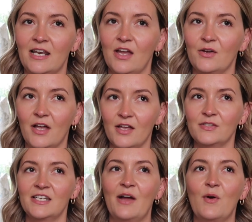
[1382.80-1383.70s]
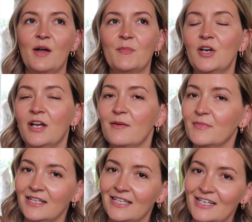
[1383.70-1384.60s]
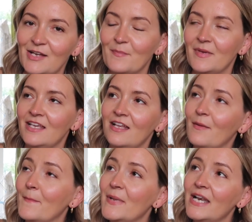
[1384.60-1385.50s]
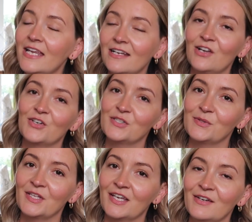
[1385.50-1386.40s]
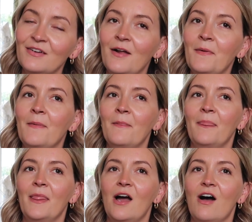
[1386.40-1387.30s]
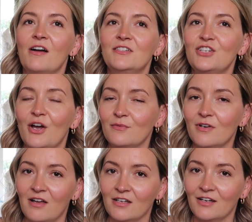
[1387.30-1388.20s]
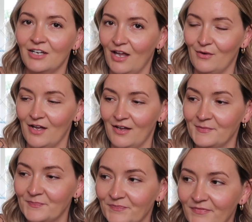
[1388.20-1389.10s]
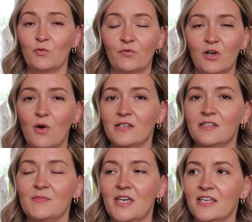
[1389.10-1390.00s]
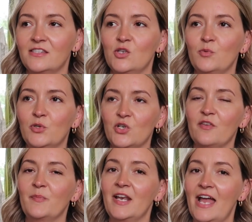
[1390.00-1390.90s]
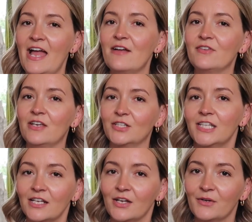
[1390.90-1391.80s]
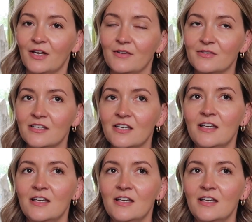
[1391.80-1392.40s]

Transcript: their logos. Now I'm going to come clean and be completely honest with you, I don't like a logo. For quite some years Superdry have been heavy on their logos.